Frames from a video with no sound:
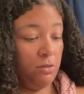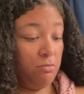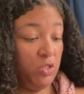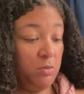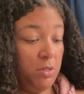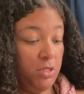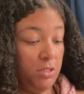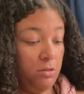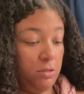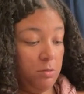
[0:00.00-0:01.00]
just because
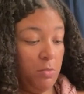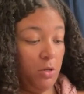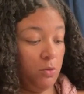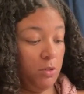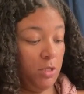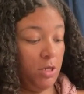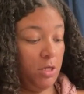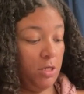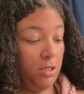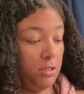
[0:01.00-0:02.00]
it smelled really good
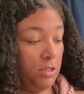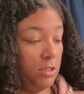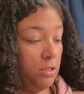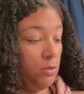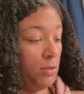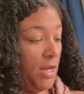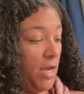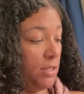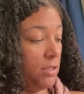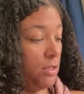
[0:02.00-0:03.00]
and it says it's
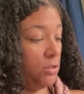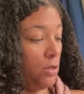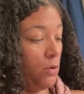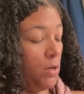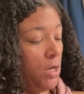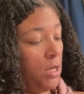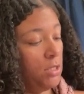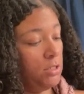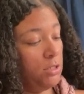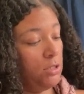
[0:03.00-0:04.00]
relaxing, so
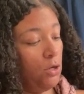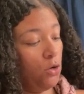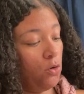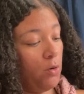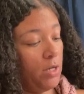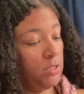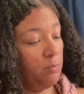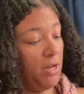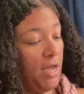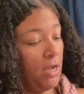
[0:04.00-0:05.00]
this is the Caress
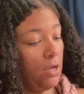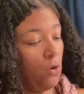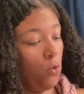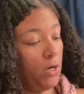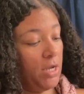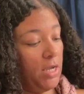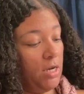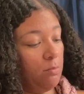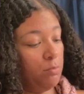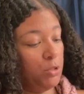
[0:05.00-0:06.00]
Black Orchid
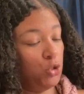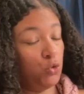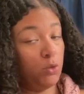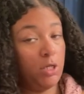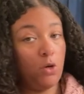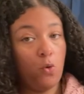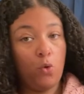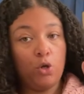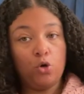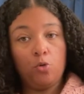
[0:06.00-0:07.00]
and Patchouli
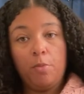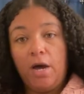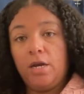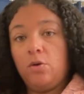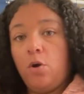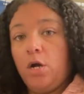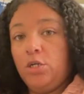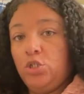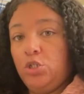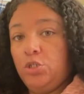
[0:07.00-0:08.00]
Oil Body
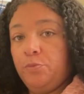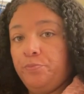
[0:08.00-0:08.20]
Wash.